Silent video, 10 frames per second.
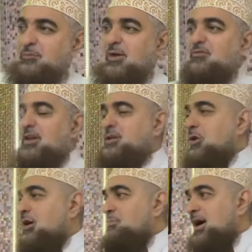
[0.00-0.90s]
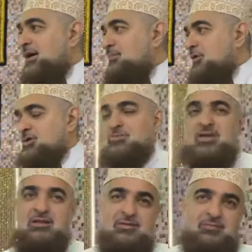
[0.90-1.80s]
People will talk bad
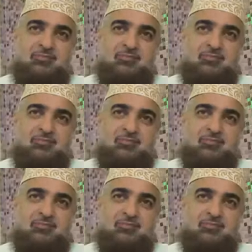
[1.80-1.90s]
about me.